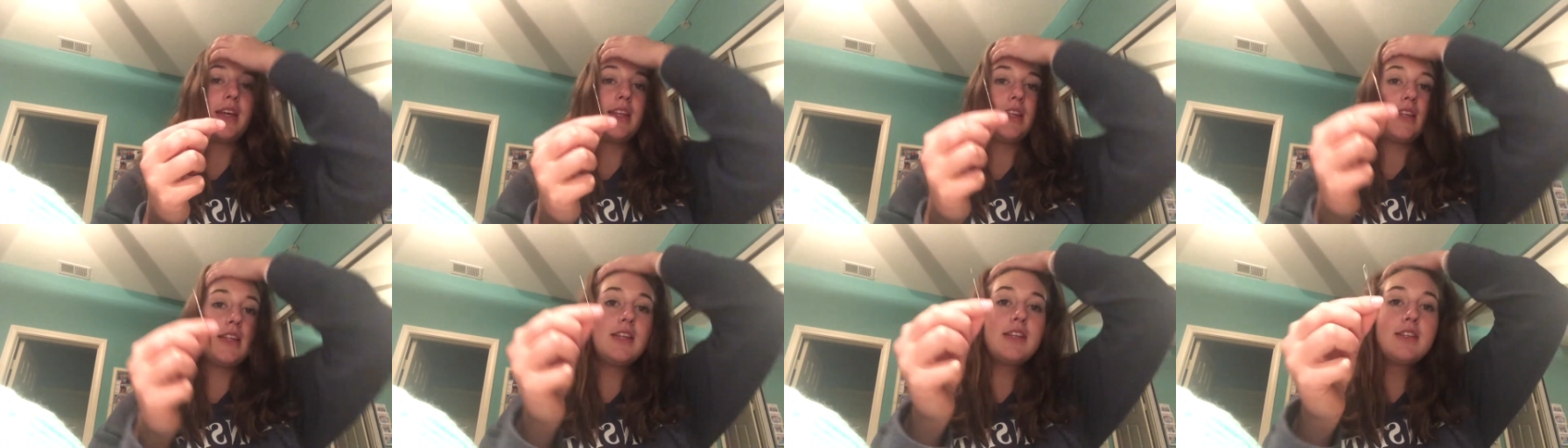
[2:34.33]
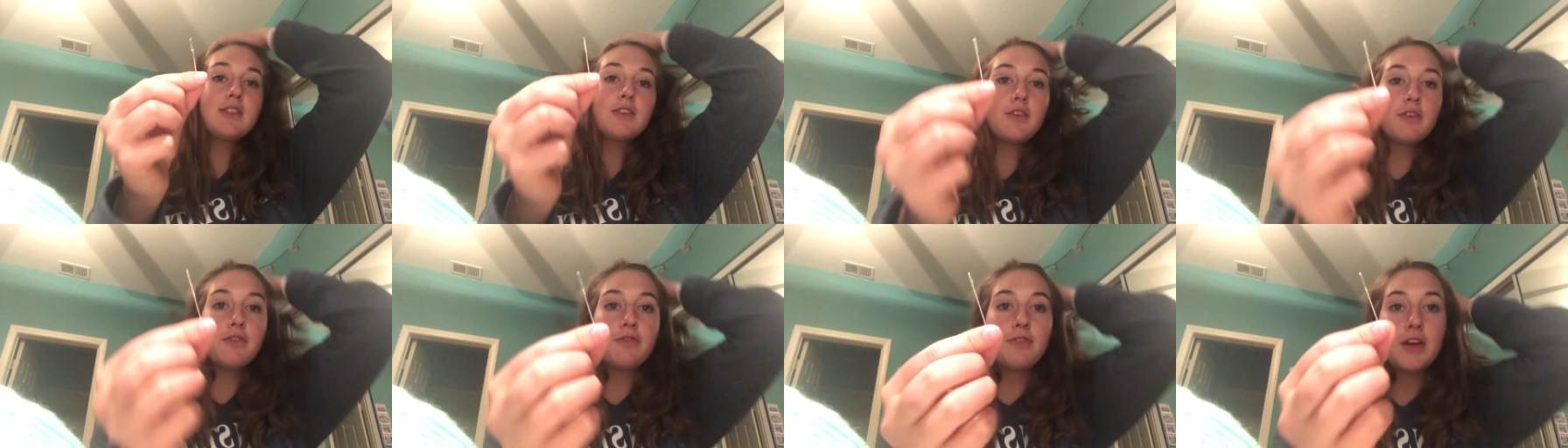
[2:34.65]
This
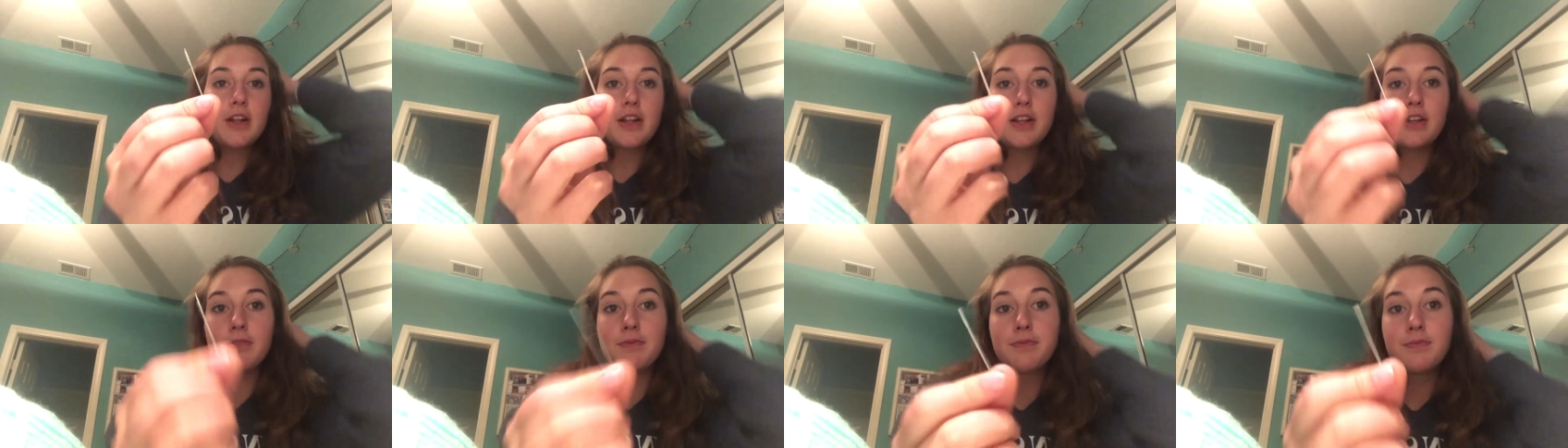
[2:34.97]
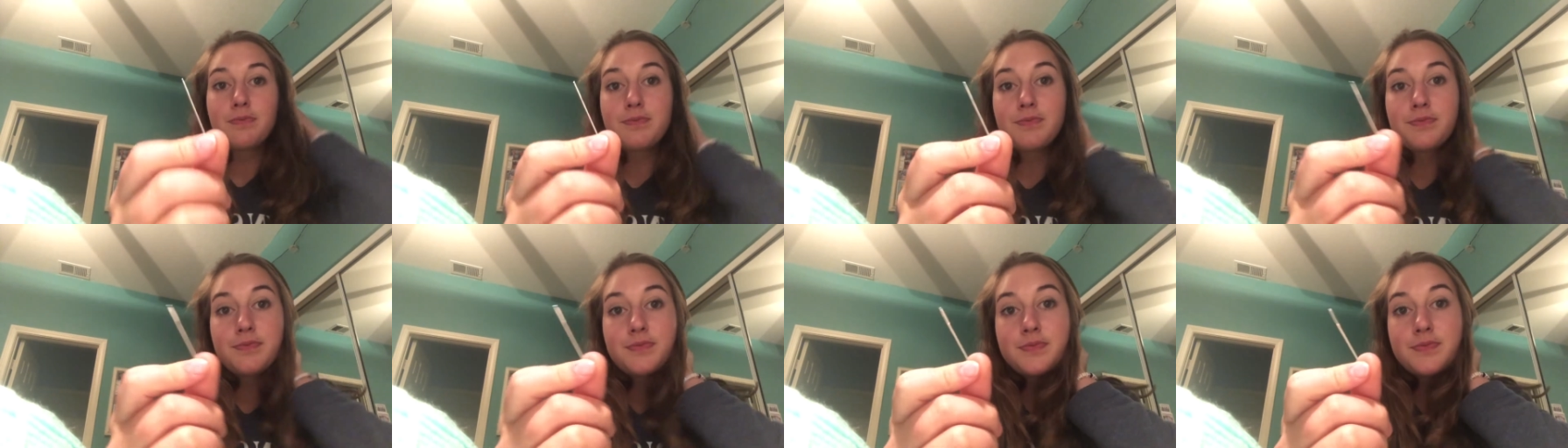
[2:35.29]
little fella
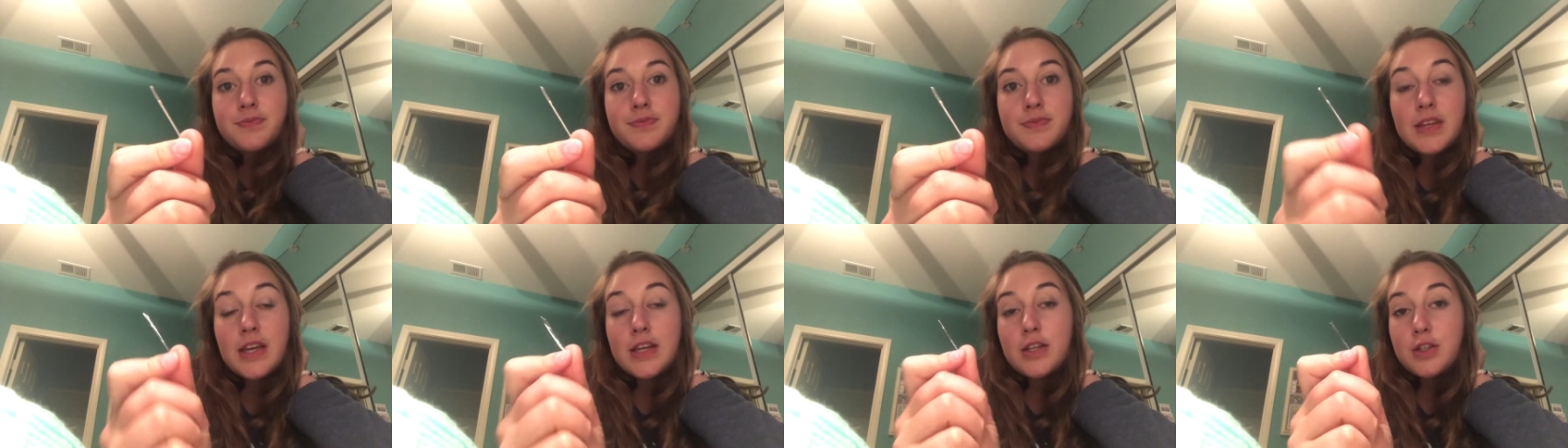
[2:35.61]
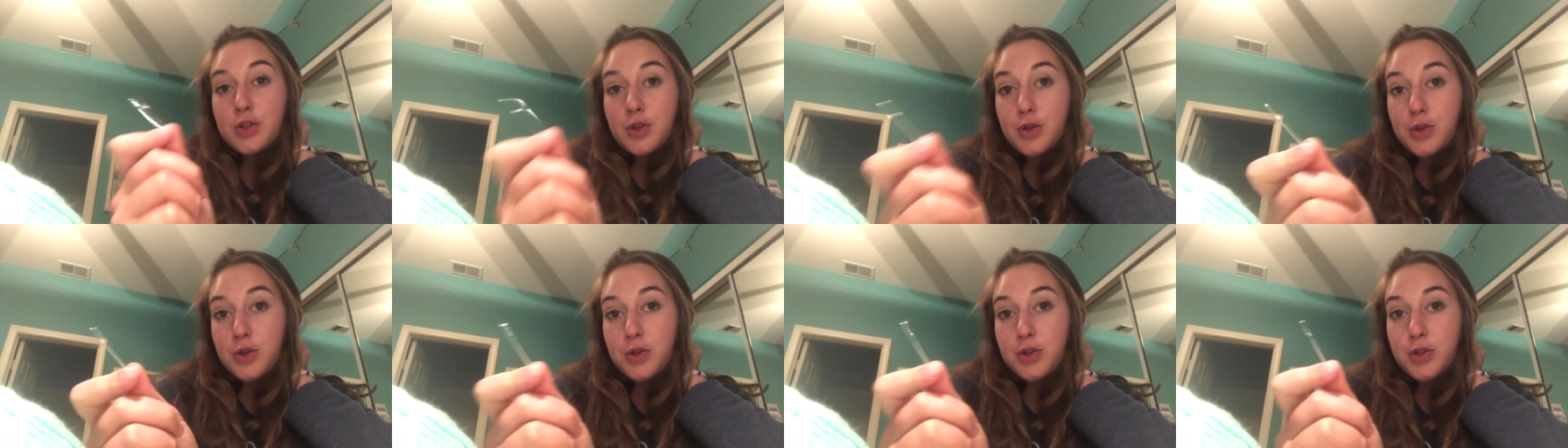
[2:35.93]
is
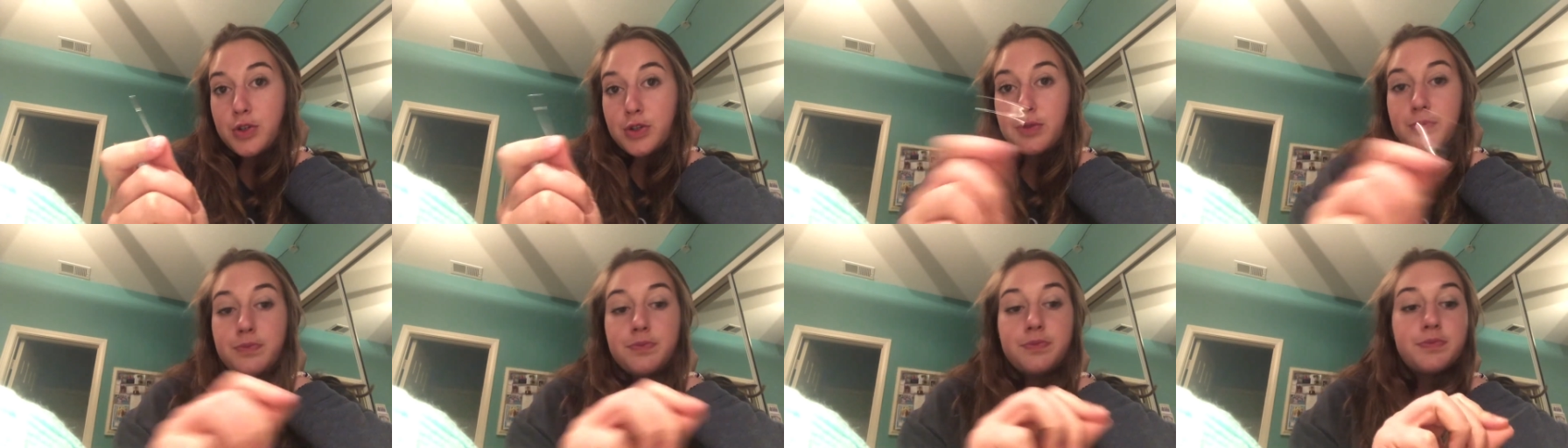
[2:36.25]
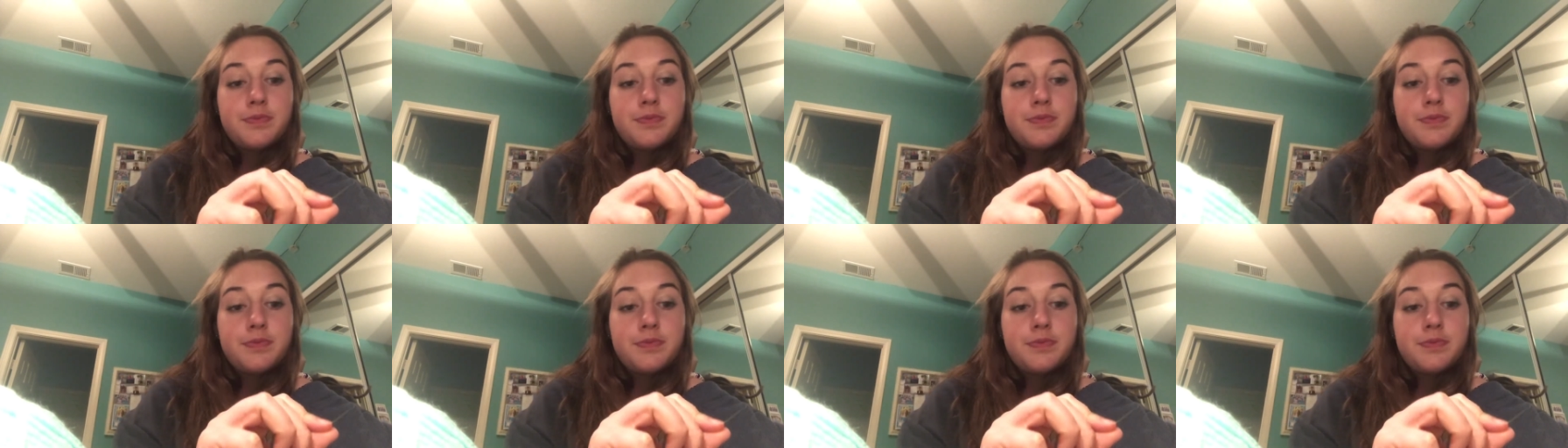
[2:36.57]
crucial.